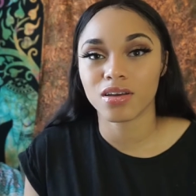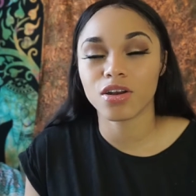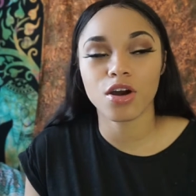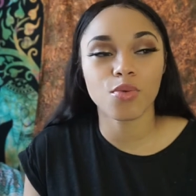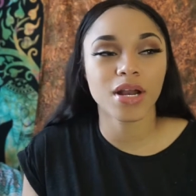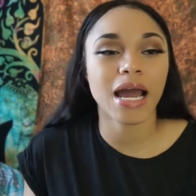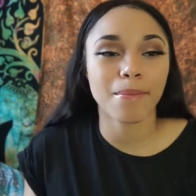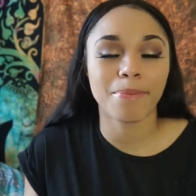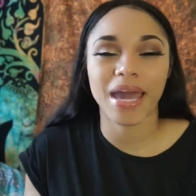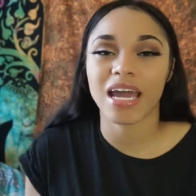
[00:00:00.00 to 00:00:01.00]
You know, we're
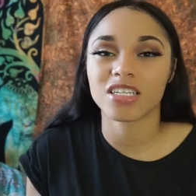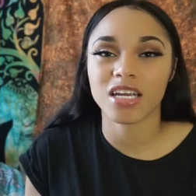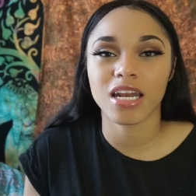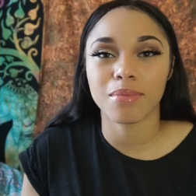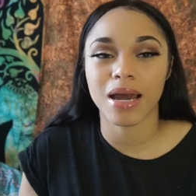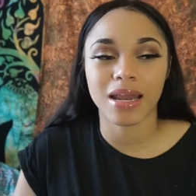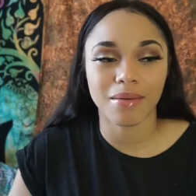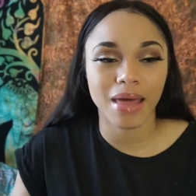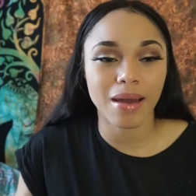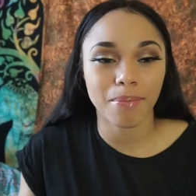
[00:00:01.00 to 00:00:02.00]
not bashing
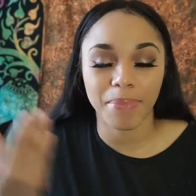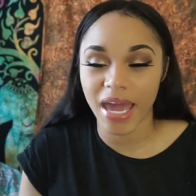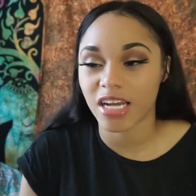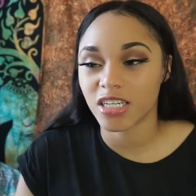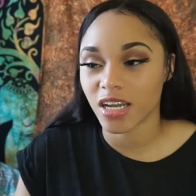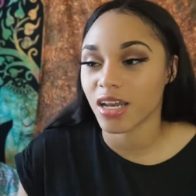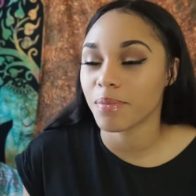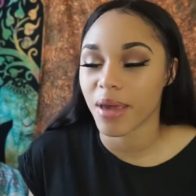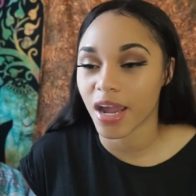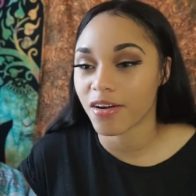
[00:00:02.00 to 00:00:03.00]
anybody. I'm not bashing
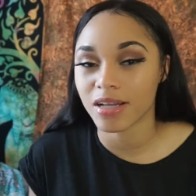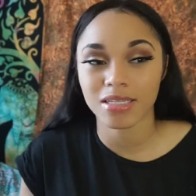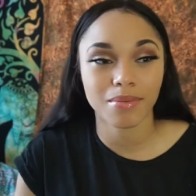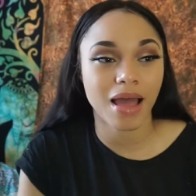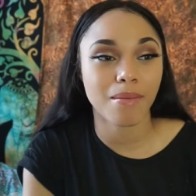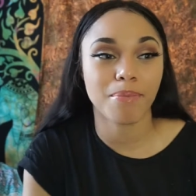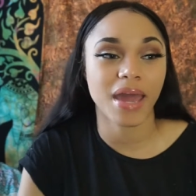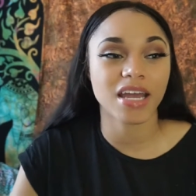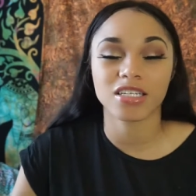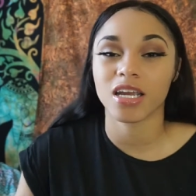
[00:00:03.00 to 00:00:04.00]
any parents. I'm not
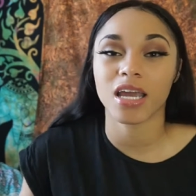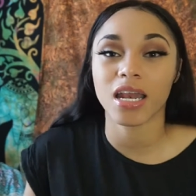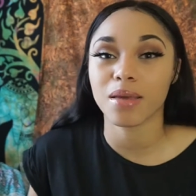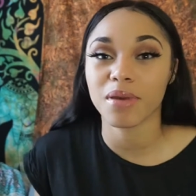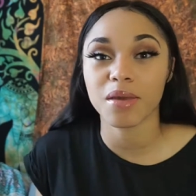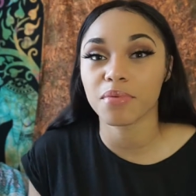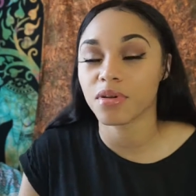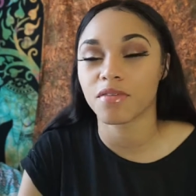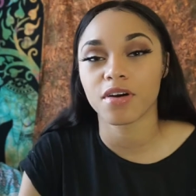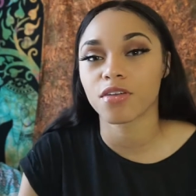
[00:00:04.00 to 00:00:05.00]
bashing any
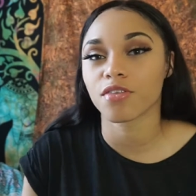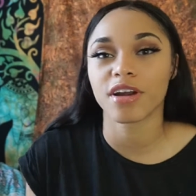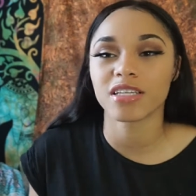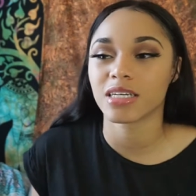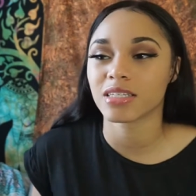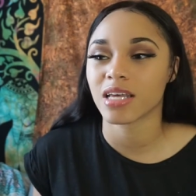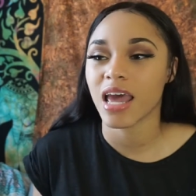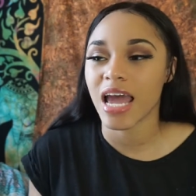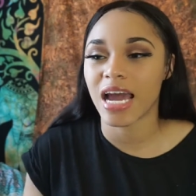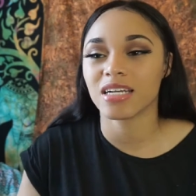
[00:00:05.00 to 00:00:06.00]
people of other races.
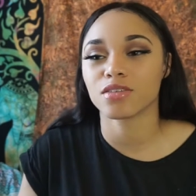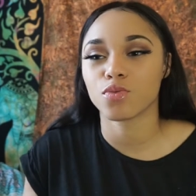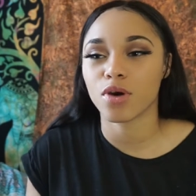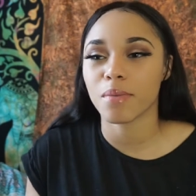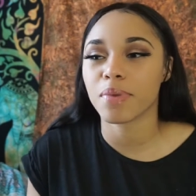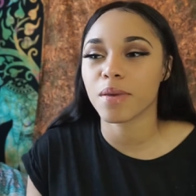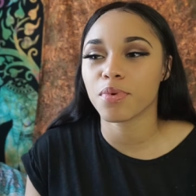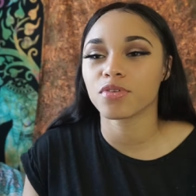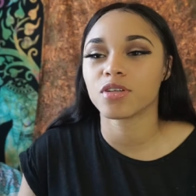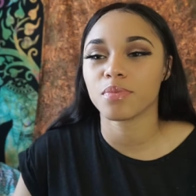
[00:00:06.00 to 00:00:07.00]
I just want
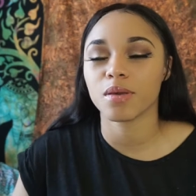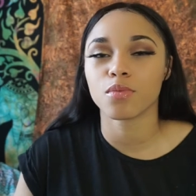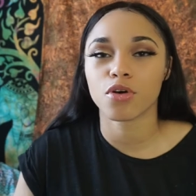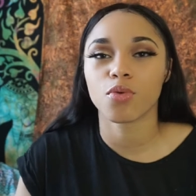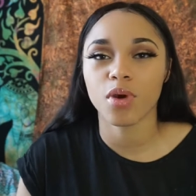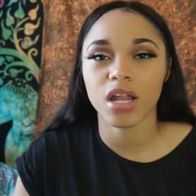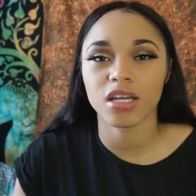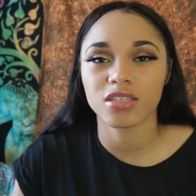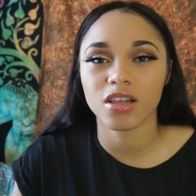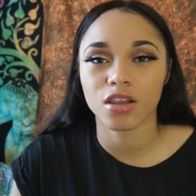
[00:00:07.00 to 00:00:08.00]
people to be more
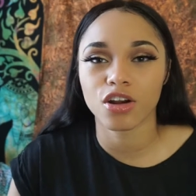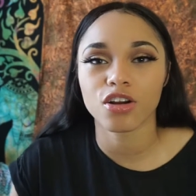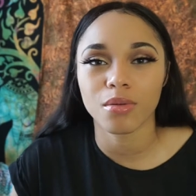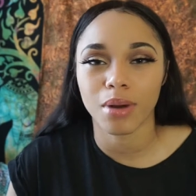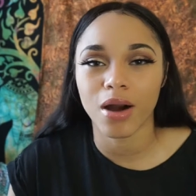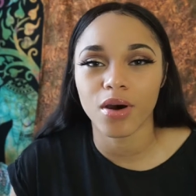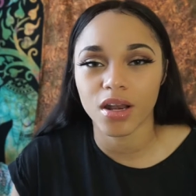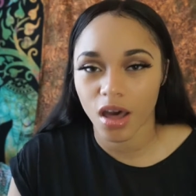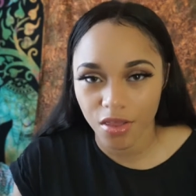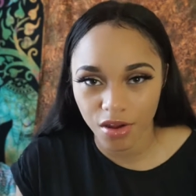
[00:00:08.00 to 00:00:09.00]
willing to learn about
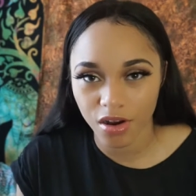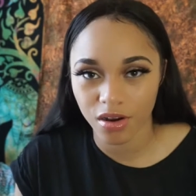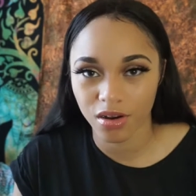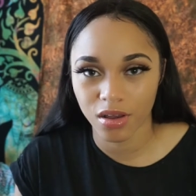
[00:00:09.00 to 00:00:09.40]
another